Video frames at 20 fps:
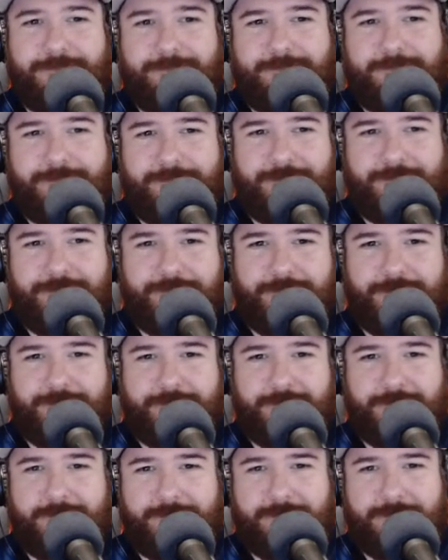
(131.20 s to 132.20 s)

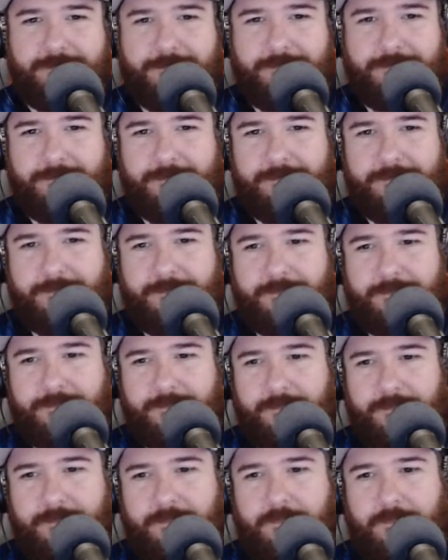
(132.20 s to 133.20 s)

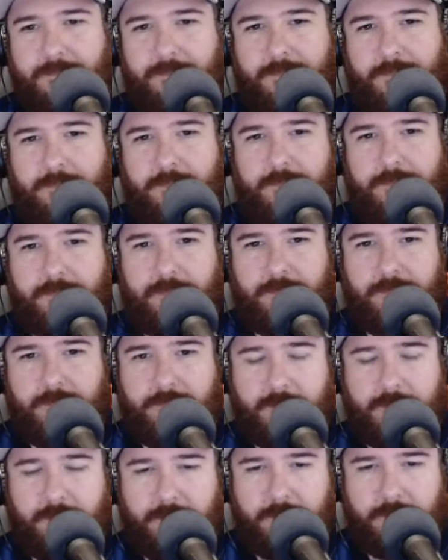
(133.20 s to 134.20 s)

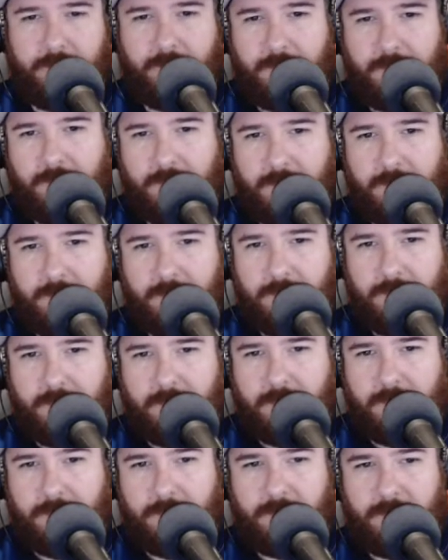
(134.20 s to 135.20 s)

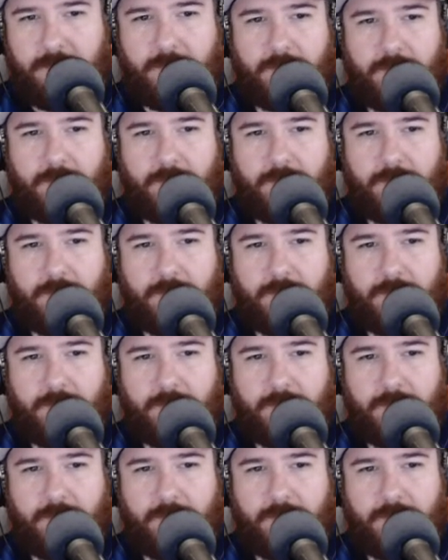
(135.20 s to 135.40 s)
No words are spoken by the person on screen.